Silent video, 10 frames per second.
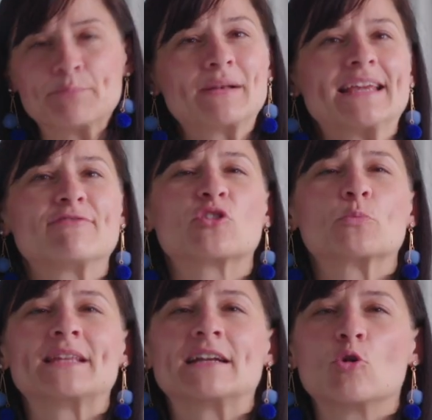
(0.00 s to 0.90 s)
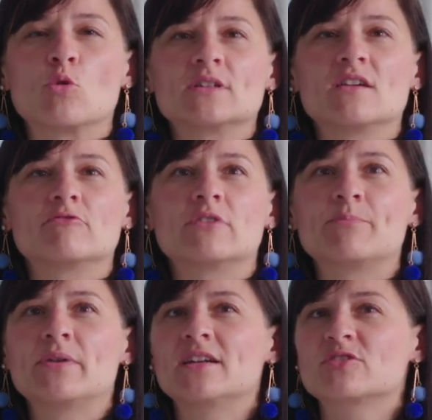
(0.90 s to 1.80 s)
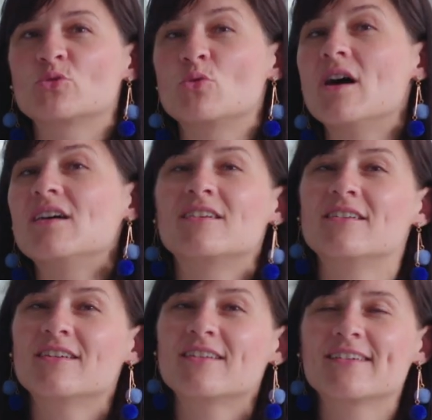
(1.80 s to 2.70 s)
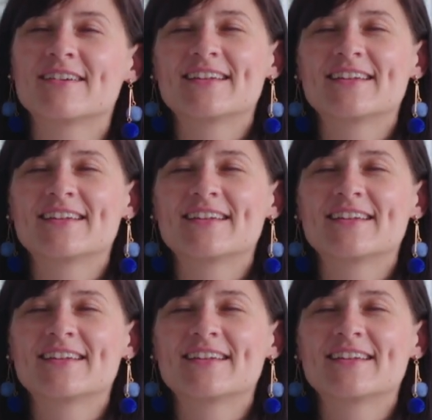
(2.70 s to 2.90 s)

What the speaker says: play from their own repertoire,